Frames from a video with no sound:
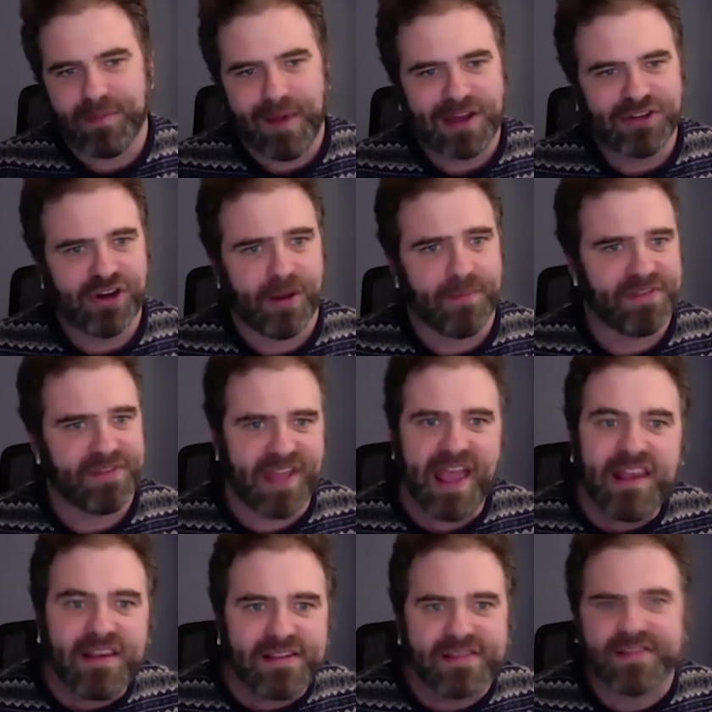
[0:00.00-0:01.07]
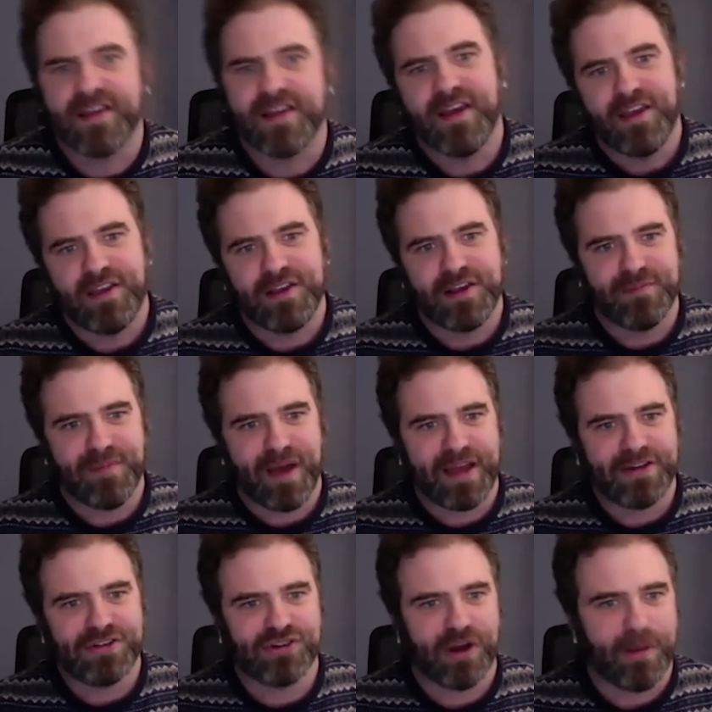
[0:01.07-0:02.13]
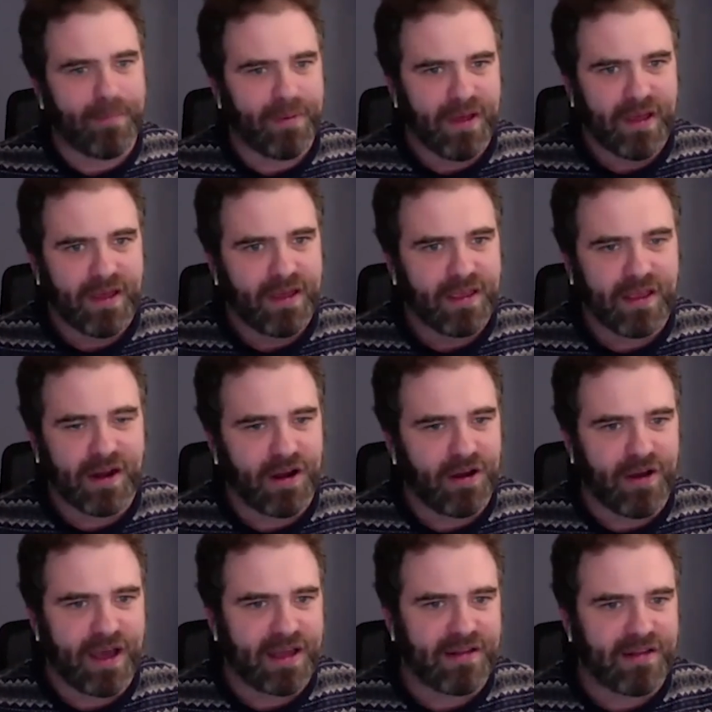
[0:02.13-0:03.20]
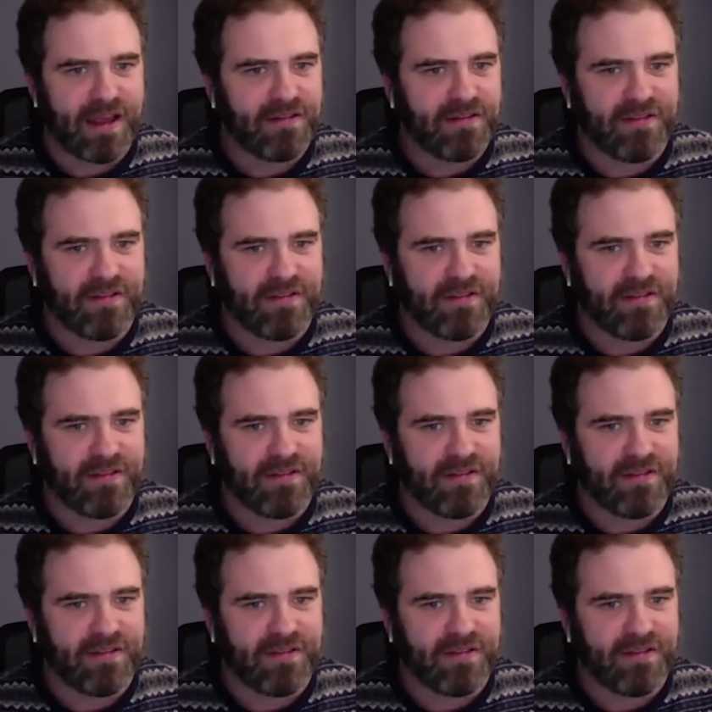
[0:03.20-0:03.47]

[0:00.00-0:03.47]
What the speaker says: could buy Trump steaks, you could buy Trump, at